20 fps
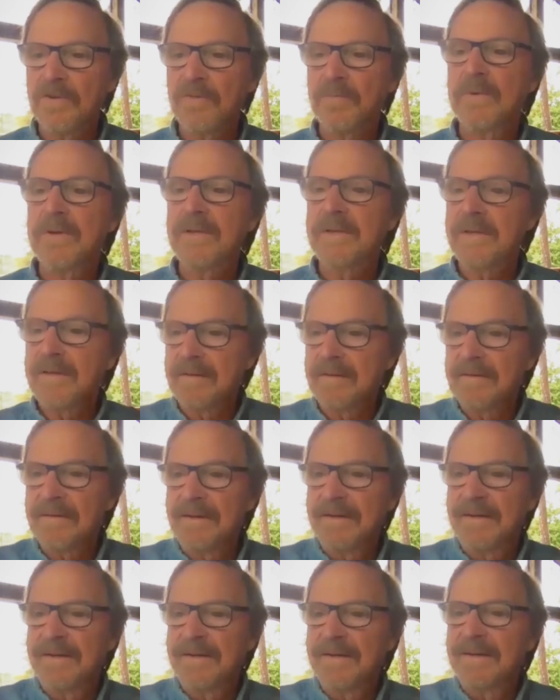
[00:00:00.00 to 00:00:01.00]
we
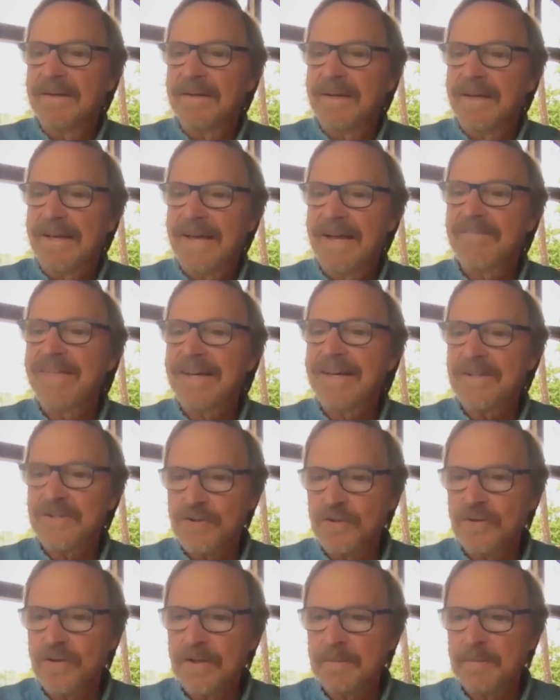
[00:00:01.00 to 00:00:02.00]
have that
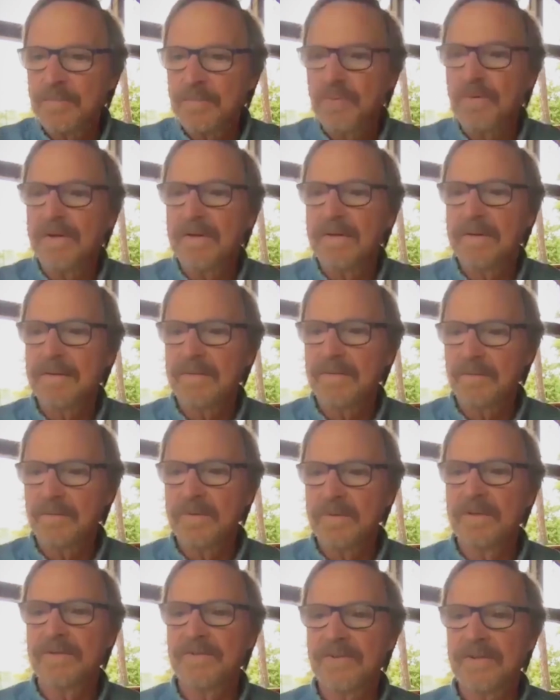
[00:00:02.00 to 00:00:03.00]
turning point of
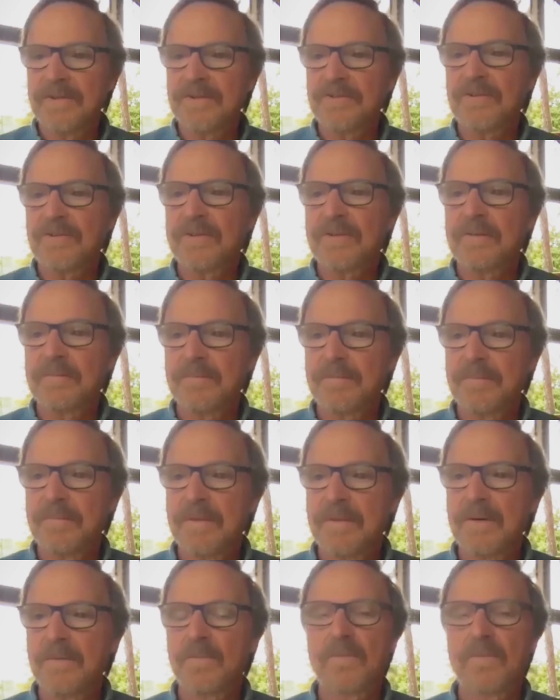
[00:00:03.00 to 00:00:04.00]
realization
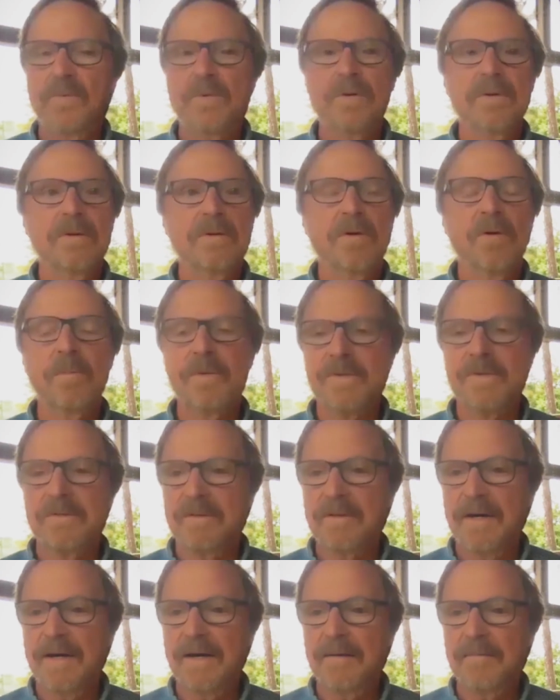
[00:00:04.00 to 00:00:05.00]
that we're open to
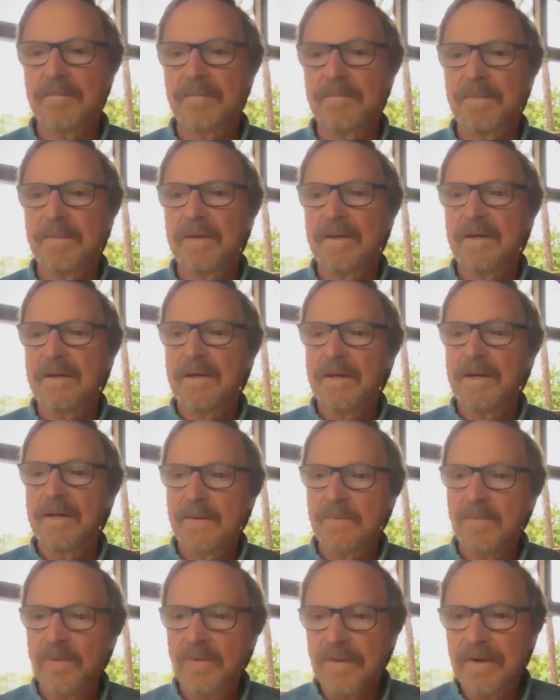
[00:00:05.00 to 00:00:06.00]
that.
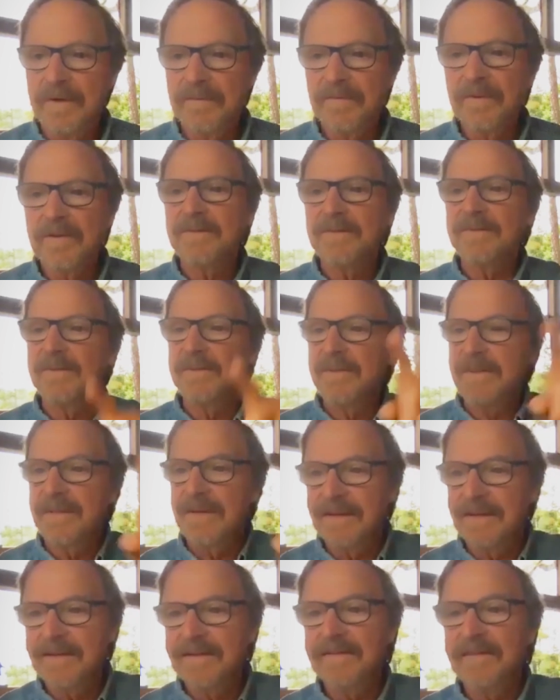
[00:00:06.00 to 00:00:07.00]
And we'll never get to the
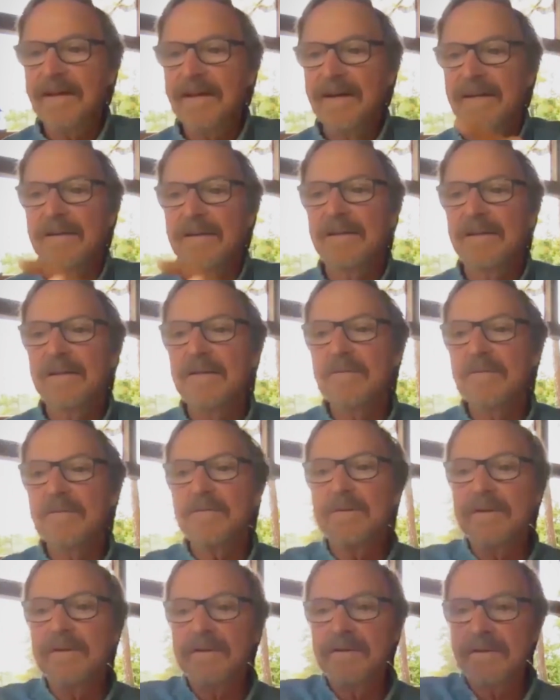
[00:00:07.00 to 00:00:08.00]
end of that
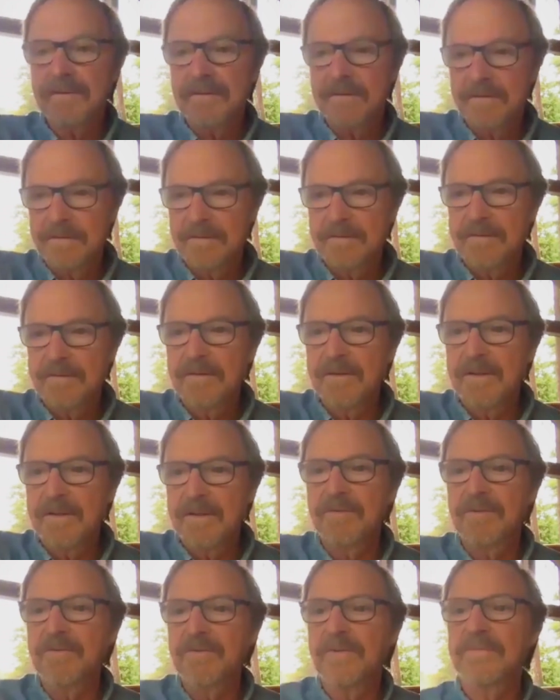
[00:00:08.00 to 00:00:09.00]
infinite
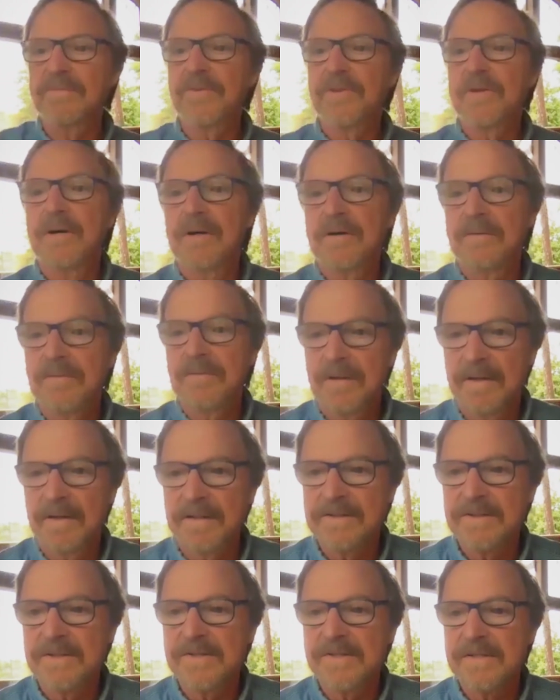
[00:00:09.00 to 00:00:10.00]
level of
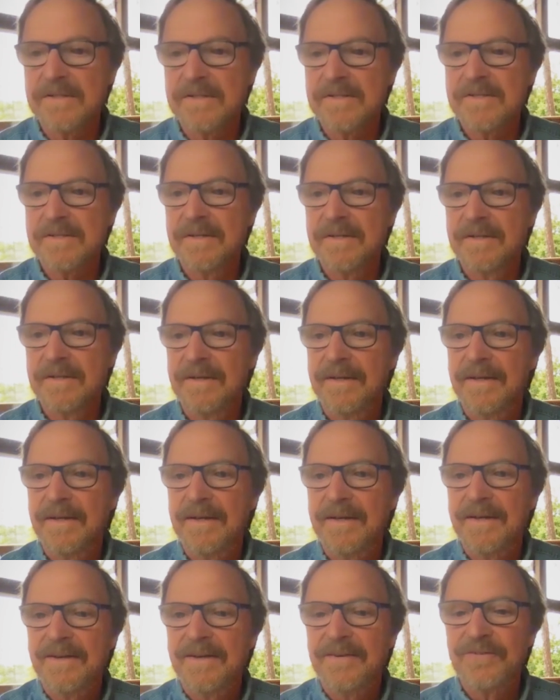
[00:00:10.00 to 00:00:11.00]
consciousness.
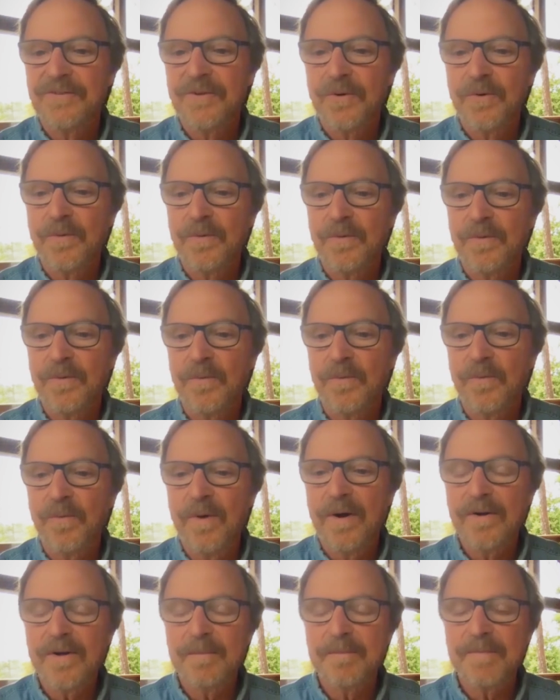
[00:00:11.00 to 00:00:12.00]
So
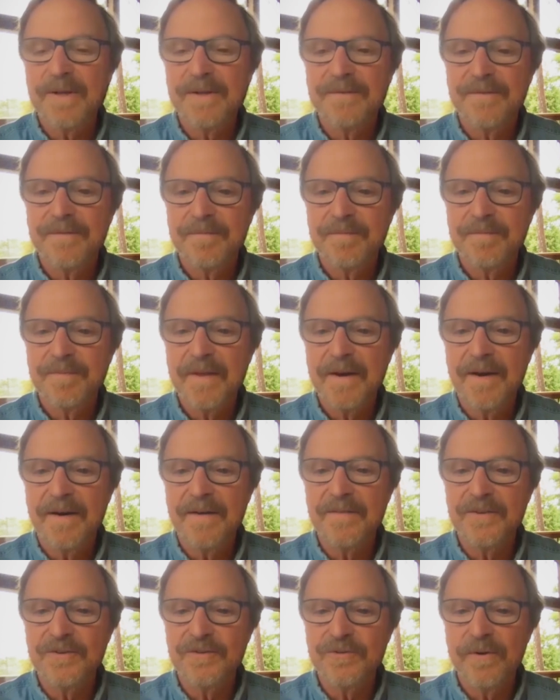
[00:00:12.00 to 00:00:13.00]
welcome
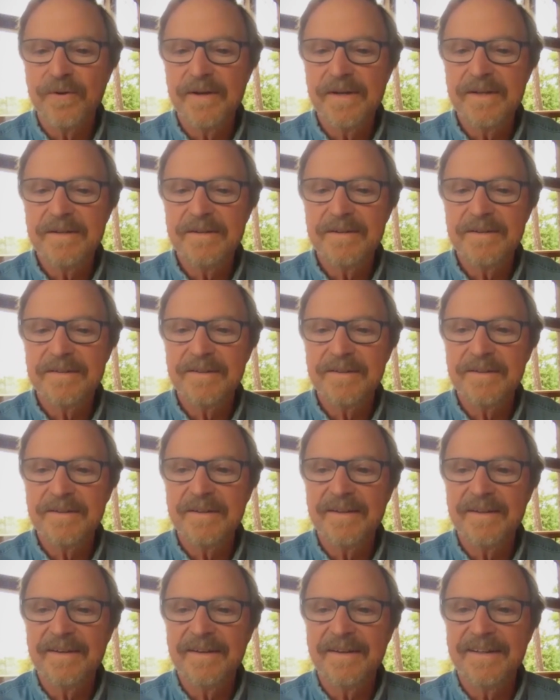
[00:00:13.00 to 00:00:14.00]
on the train,
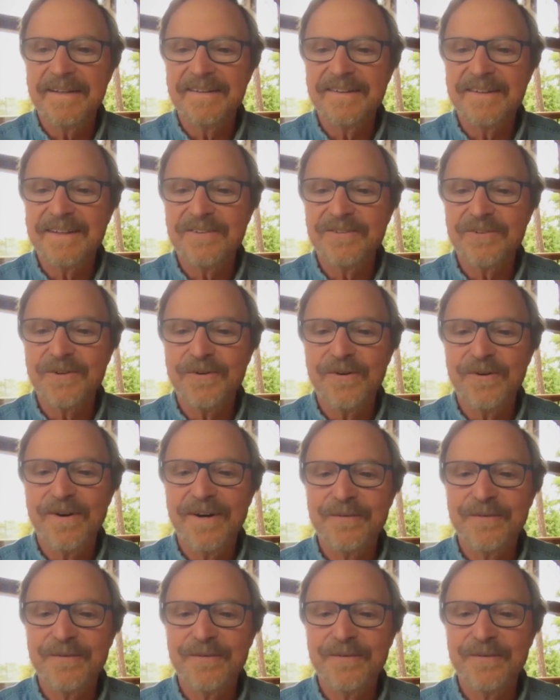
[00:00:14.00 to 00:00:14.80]
and let's go on a